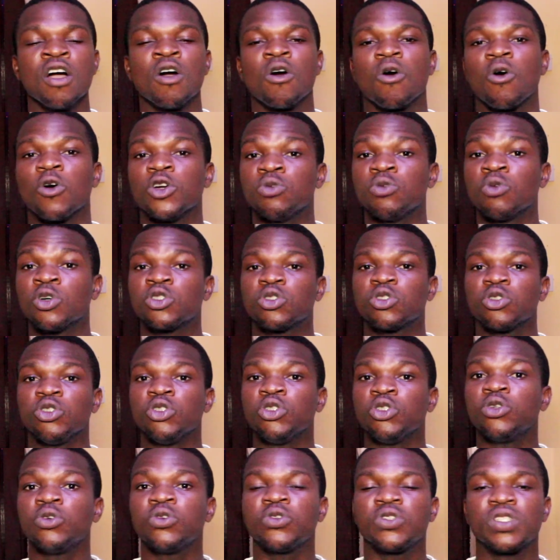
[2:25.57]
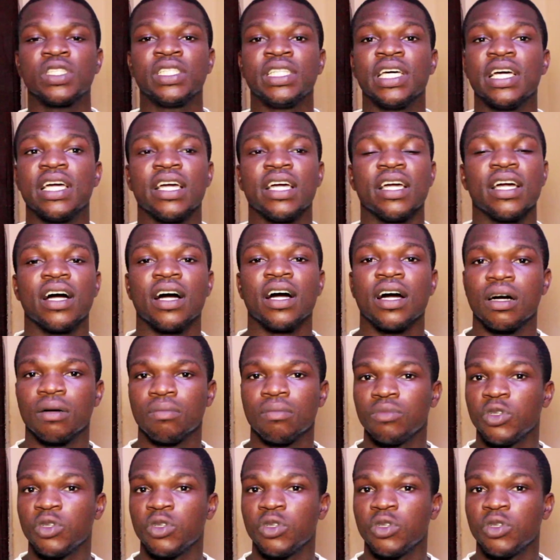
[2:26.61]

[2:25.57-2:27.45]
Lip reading: or you want to use the